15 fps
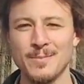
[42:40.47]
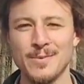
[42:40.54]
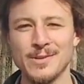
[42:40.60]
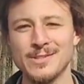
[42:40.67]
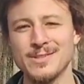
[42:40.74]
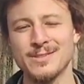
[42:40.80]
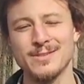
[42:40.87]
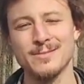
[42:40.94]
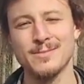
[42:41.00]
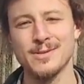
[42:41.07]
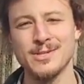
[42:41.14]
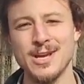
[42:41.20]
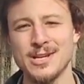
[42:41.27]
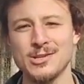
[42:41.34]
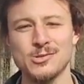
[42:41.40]
but
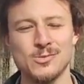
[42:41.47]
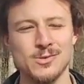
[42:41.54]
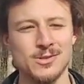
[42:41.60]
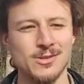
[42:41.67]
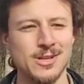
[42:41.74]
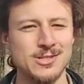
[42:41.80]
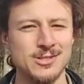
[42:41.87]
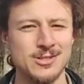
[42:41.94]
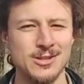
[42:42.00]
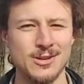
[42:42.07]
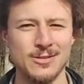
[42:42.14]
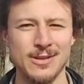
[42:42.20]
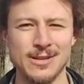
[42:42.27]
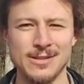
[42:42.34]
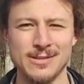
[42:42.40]
yeah, I just wanted to let you
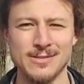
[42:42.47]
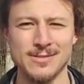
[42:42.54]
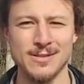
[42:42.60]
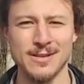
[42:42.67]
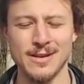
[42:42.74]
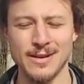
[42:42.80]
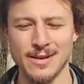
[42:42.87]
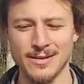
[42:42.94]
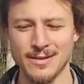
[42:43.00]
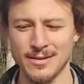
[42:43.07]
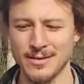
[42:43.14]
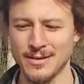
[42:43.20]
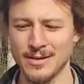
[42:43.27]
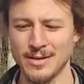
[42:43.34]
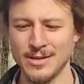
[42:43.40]
know that it's
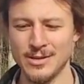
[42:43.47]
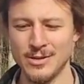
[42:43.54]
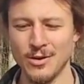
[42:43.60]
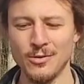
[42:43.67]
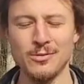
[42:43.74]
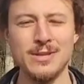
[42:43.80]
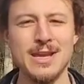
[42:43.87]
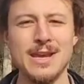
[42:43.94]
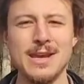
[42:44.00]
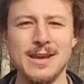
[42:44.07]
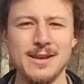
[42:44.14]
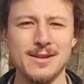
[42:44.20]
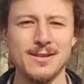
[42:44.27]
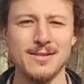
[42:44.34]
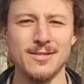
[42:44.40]
you don't
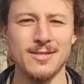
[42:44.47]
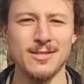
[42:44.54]
need